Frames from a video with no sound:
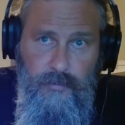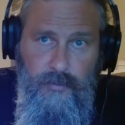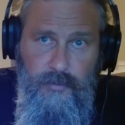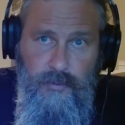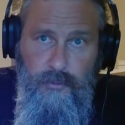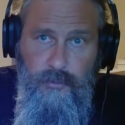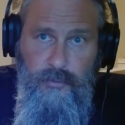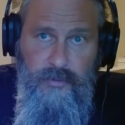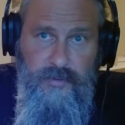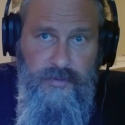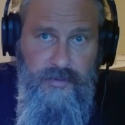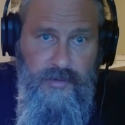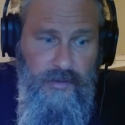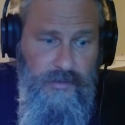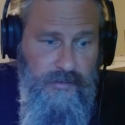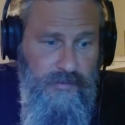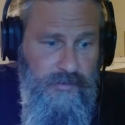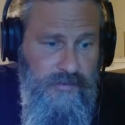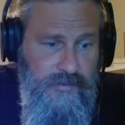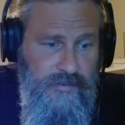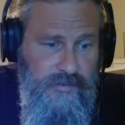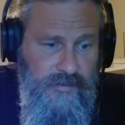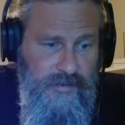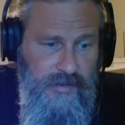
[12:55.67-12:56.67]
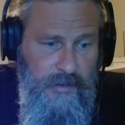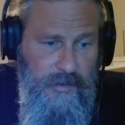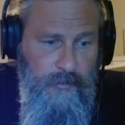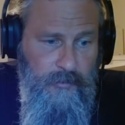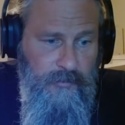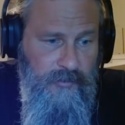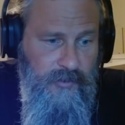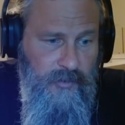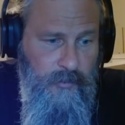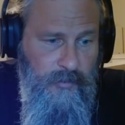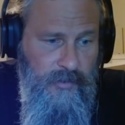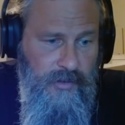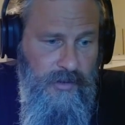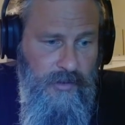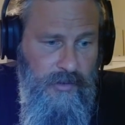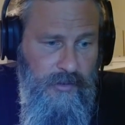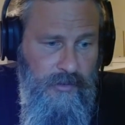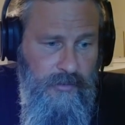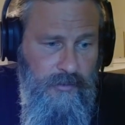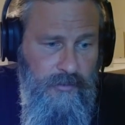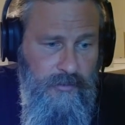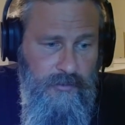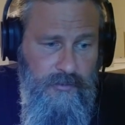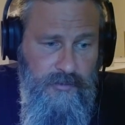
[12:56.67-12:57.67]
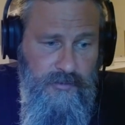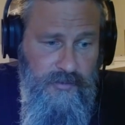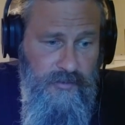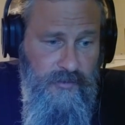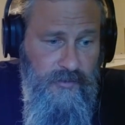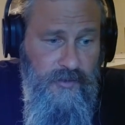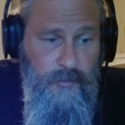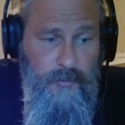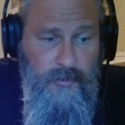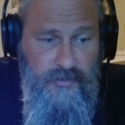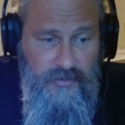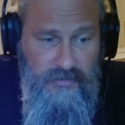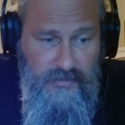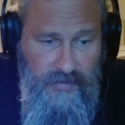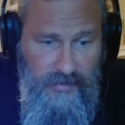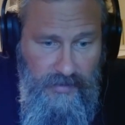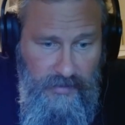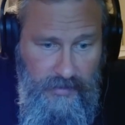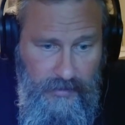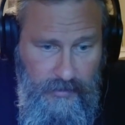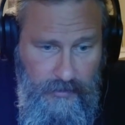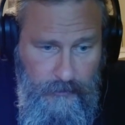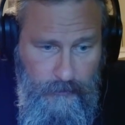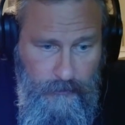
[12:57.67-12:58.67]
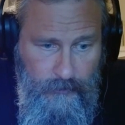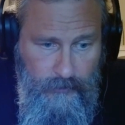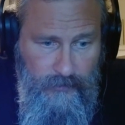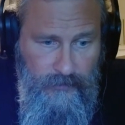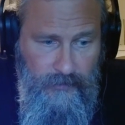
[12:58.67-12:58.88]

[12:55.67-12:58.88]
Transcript: The results seem to be just a mistake